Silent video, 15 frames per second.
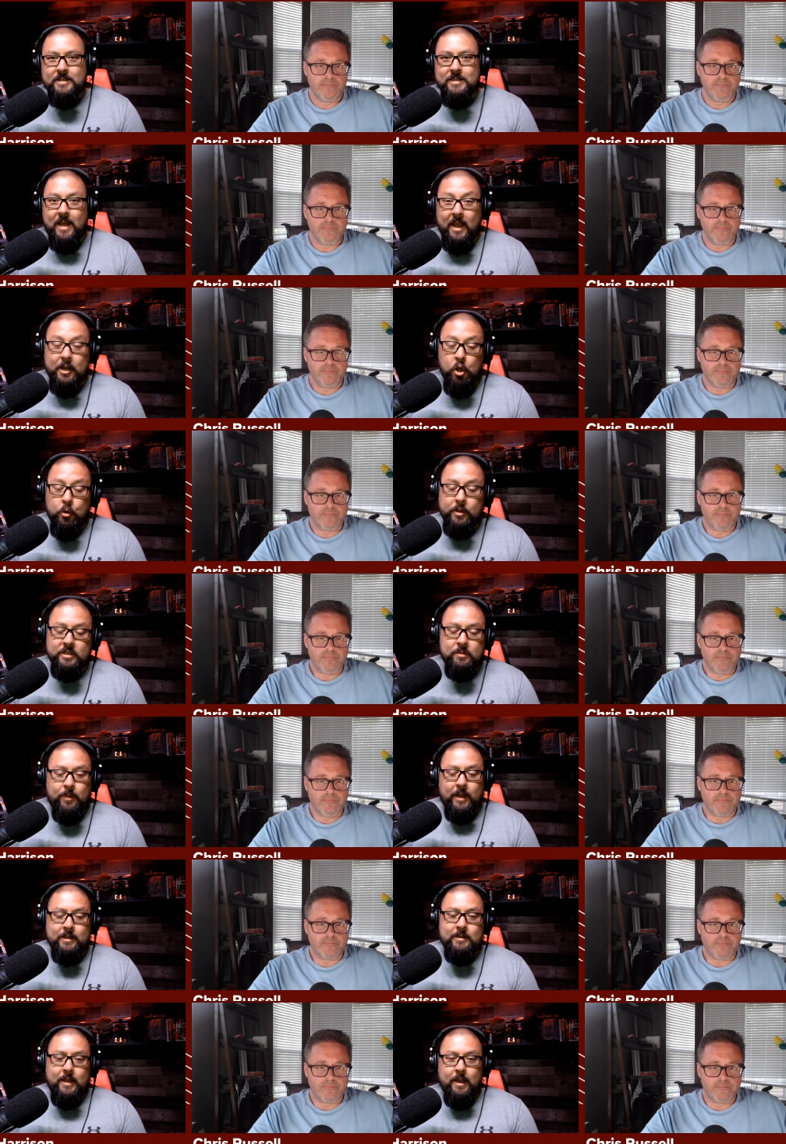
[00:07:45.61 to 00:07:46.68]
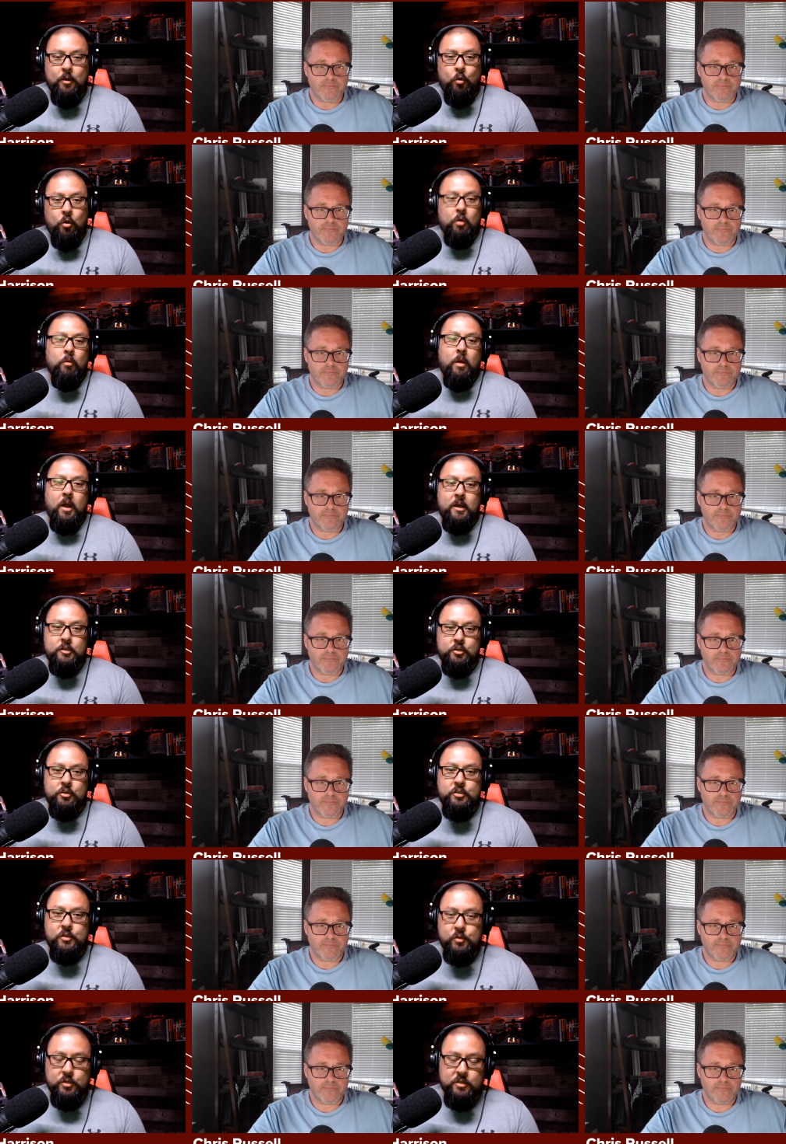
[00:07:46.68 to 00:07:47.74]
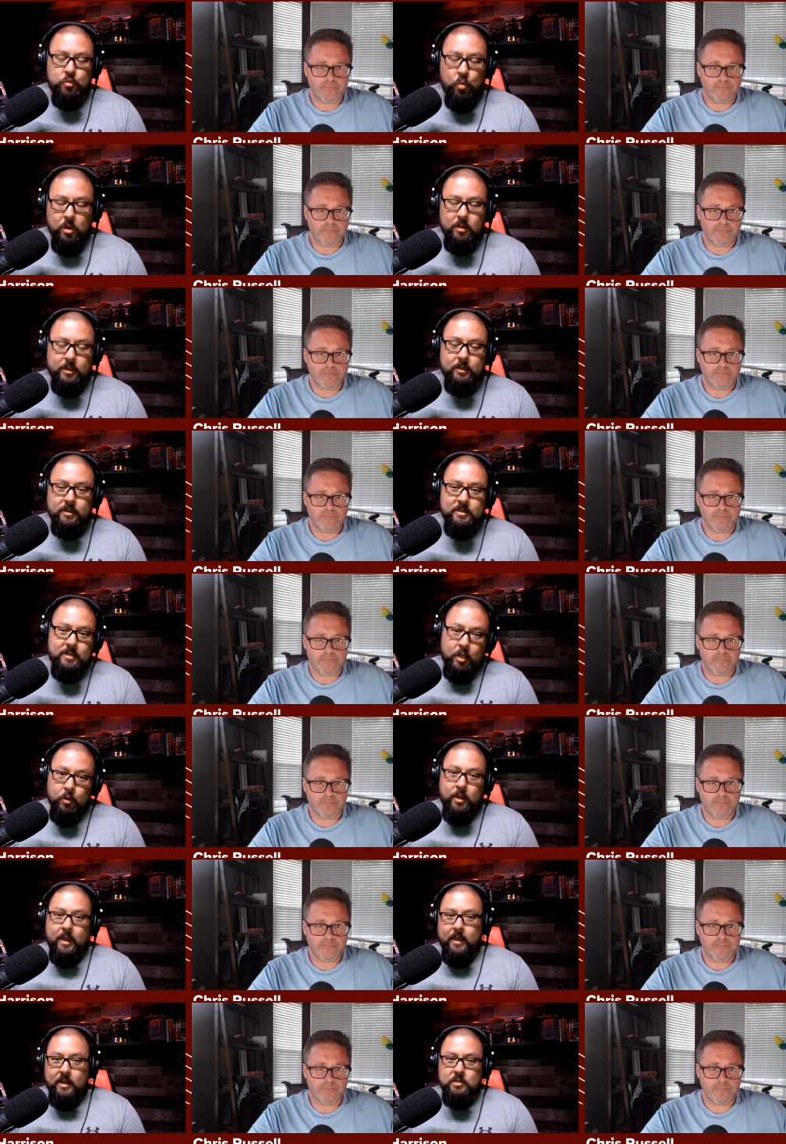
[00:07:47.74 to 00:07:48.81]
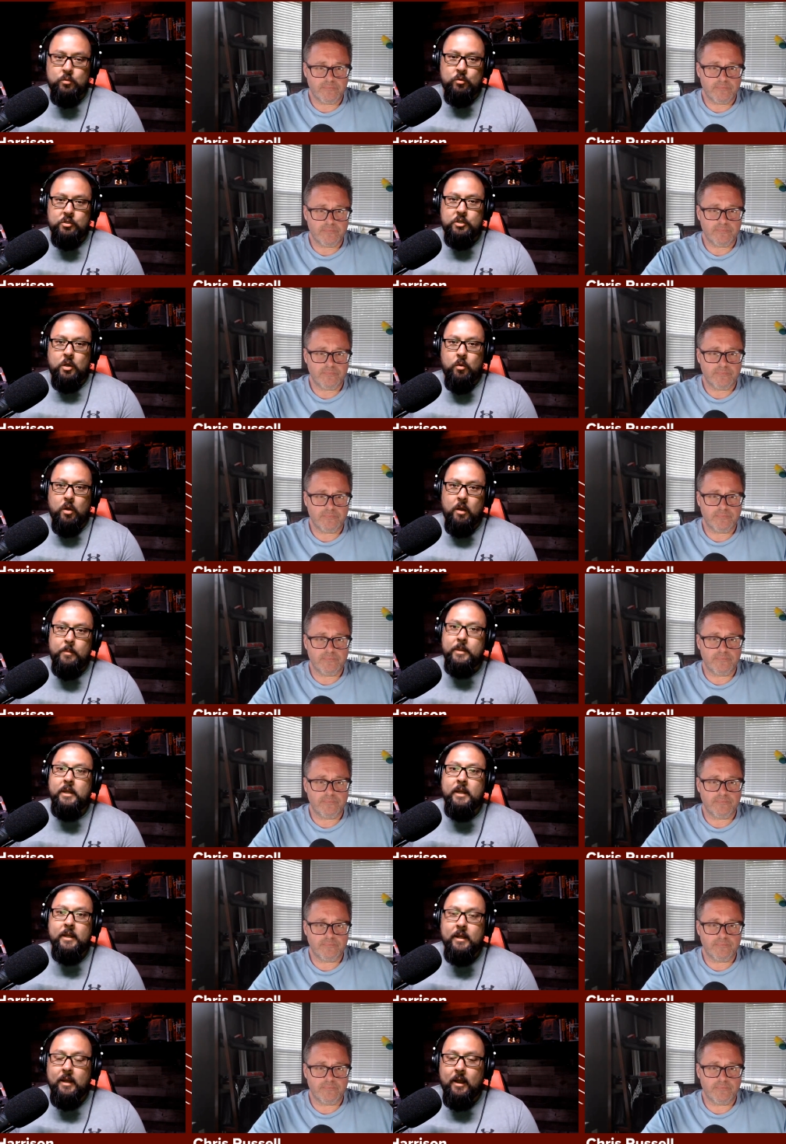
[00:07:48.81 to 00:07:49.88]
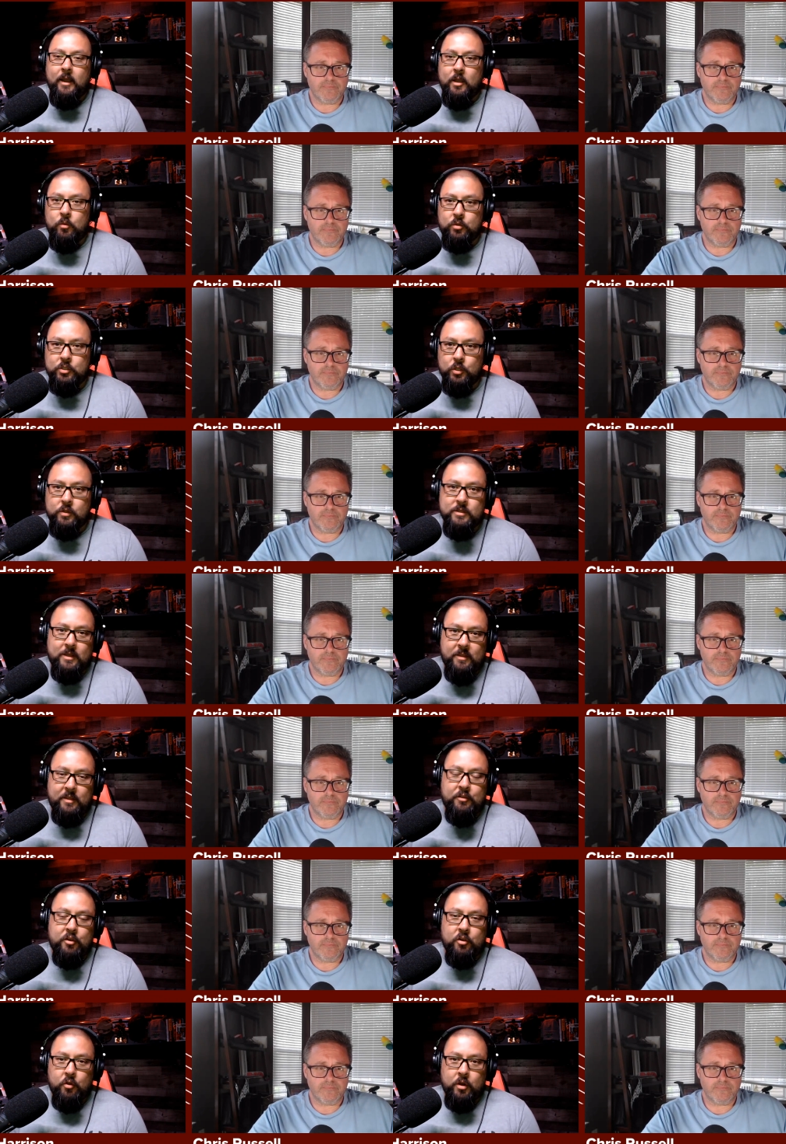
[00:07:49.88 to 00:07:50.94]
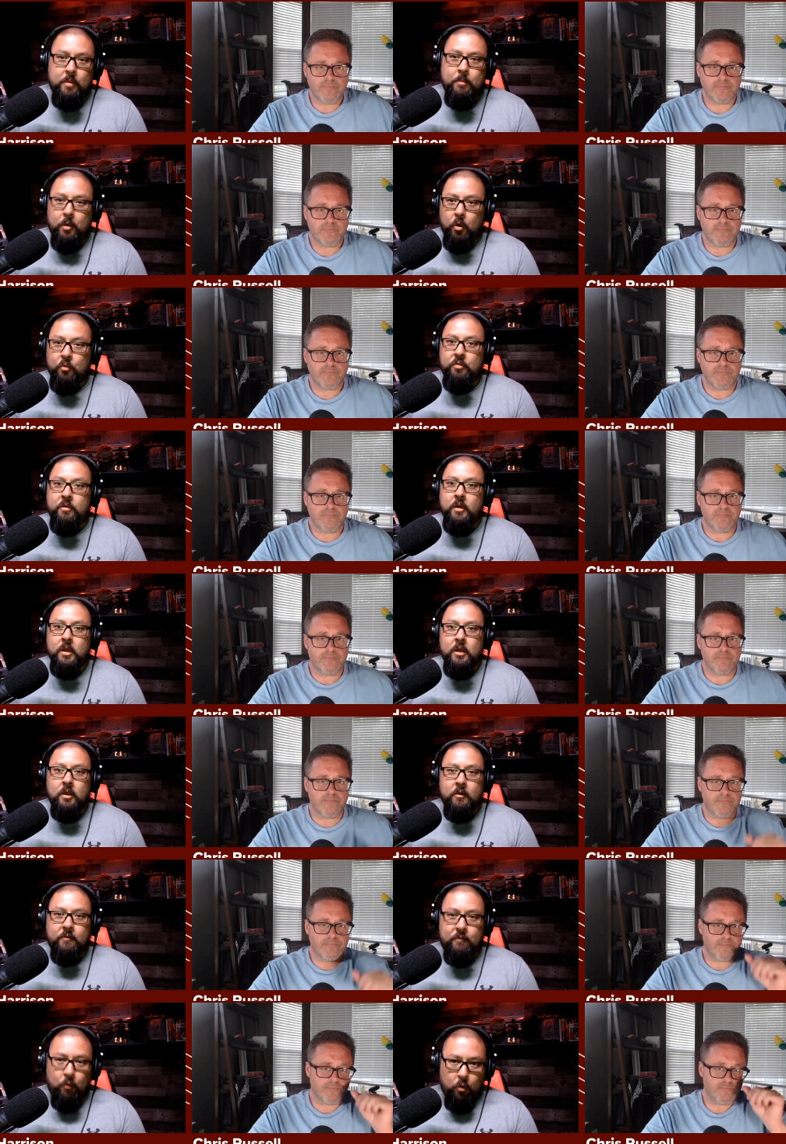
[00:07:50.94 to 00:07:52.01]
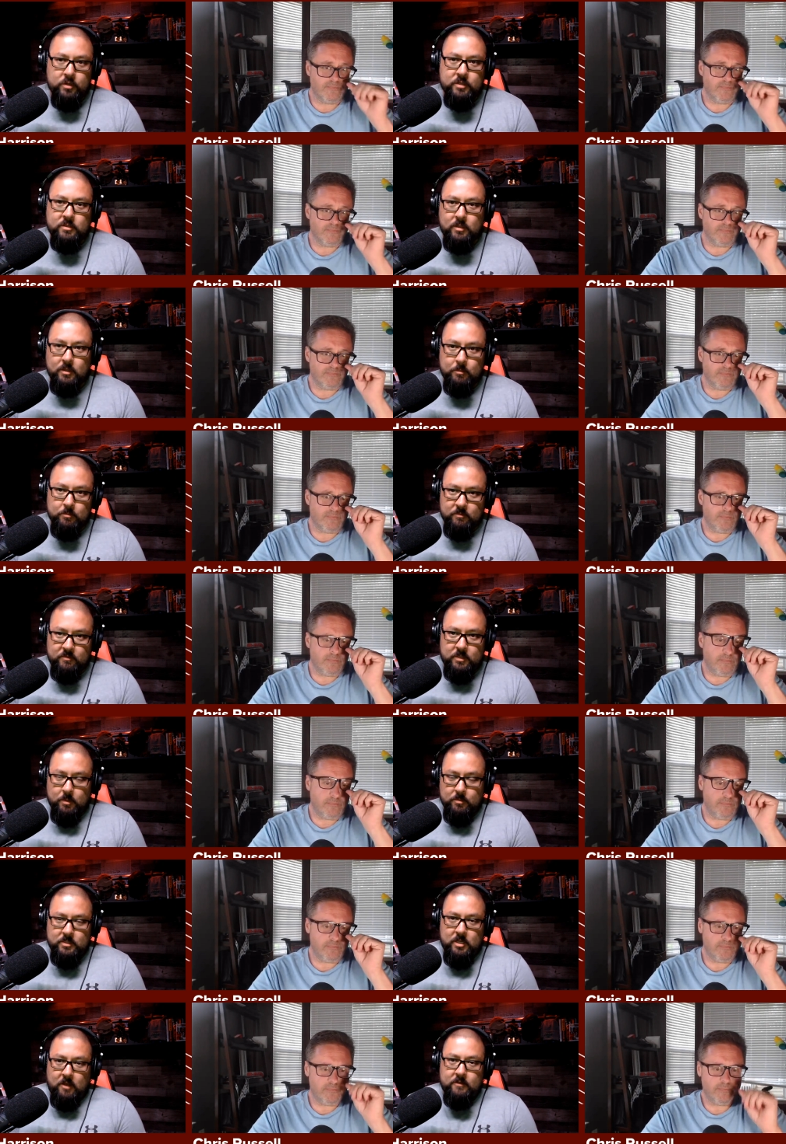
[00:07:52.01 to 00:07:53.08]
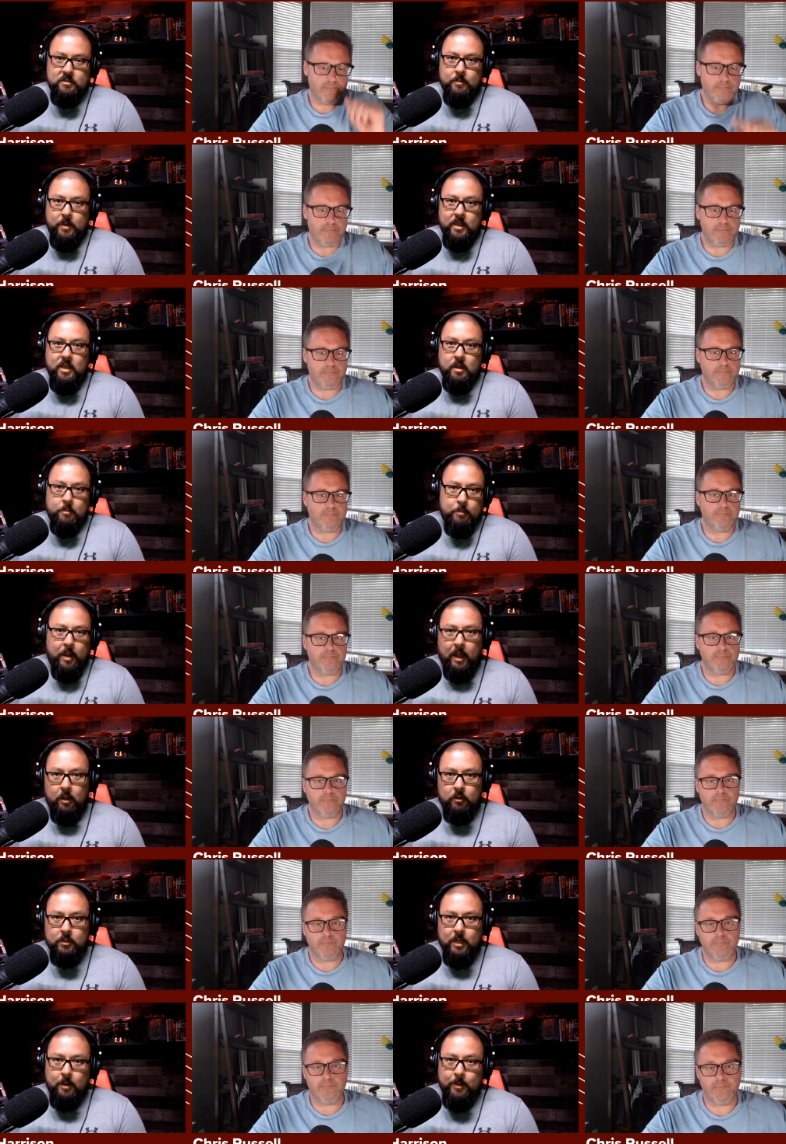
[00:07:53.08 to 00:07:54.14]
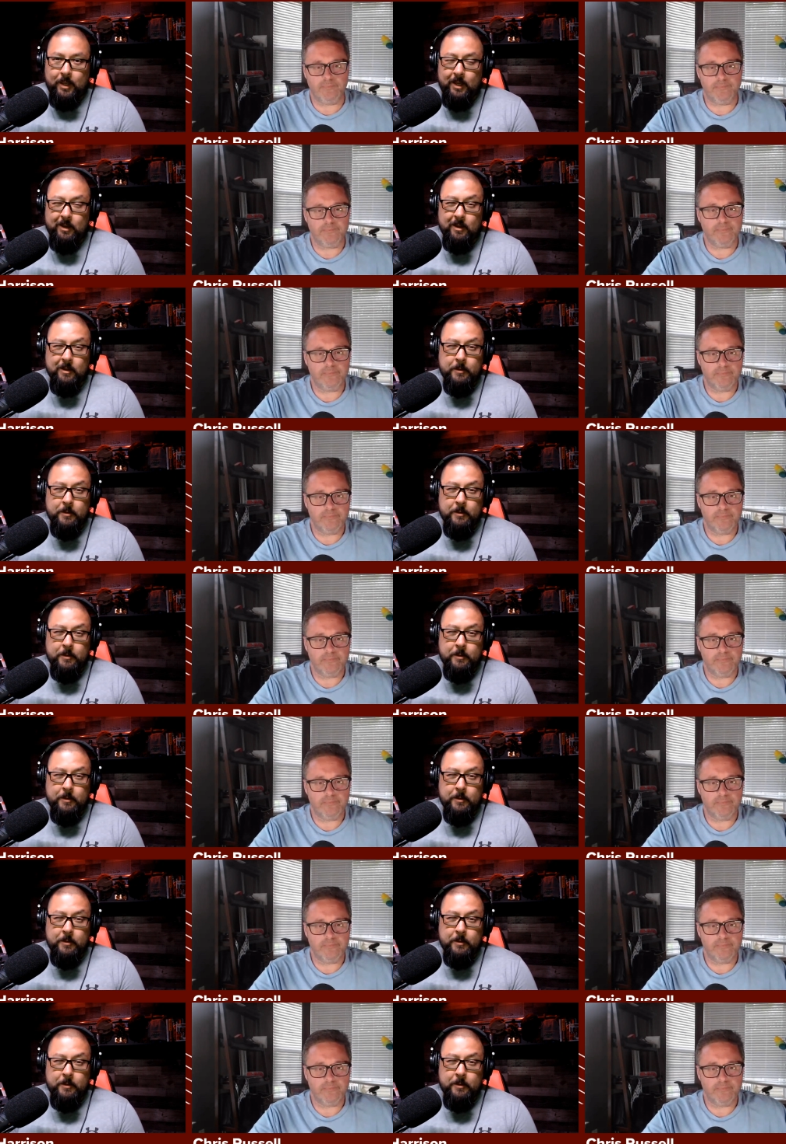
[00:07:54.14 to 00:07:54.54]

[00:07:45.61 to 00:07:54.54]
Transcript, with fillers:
Speaker 1: I don't expect Dan or Roger to just willingly say, okay, yes, we'll show up uh, and we'll do this. I think they're going to both force them themselves to be compelled. I mean,